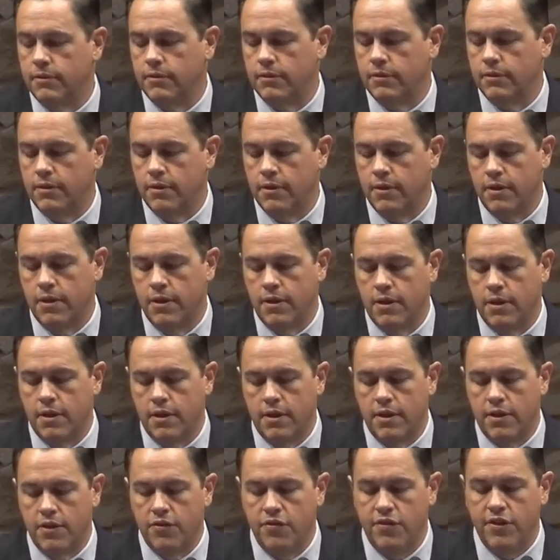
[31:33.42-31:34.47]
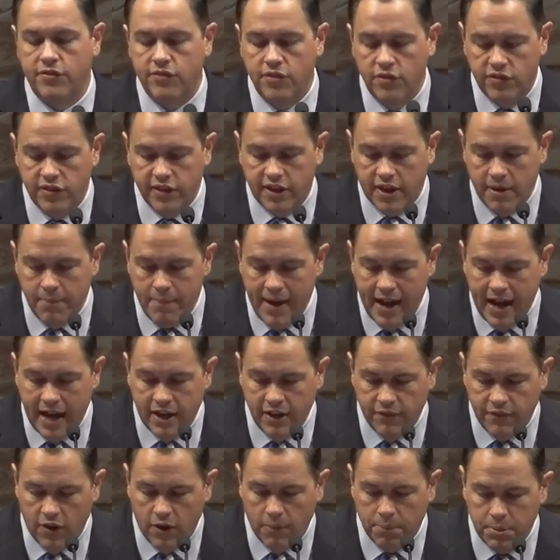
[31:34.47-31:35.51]
This is the command of our beloved
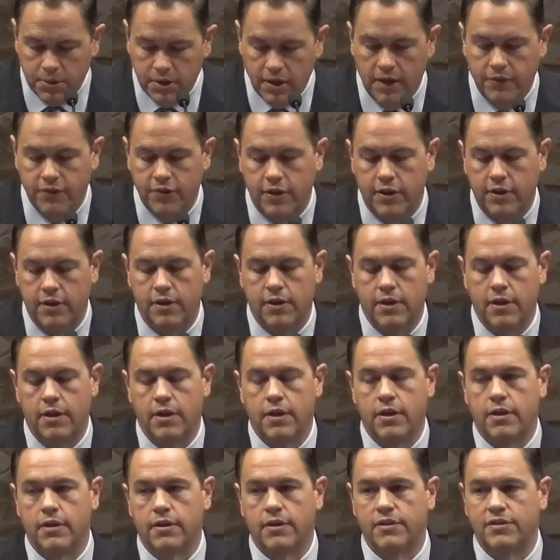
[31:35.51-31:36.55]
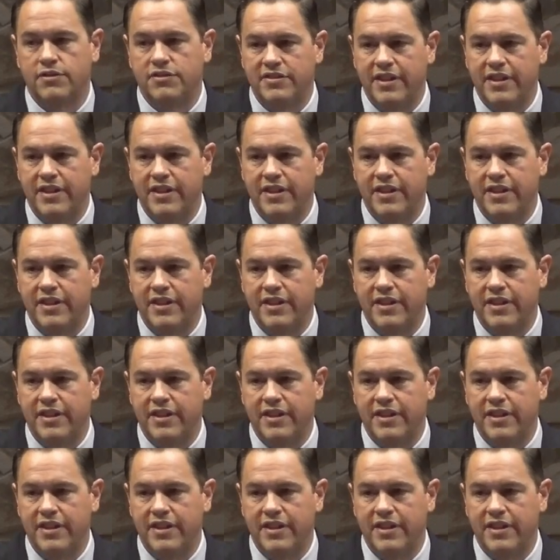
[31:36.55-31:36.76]
Savior and Lord.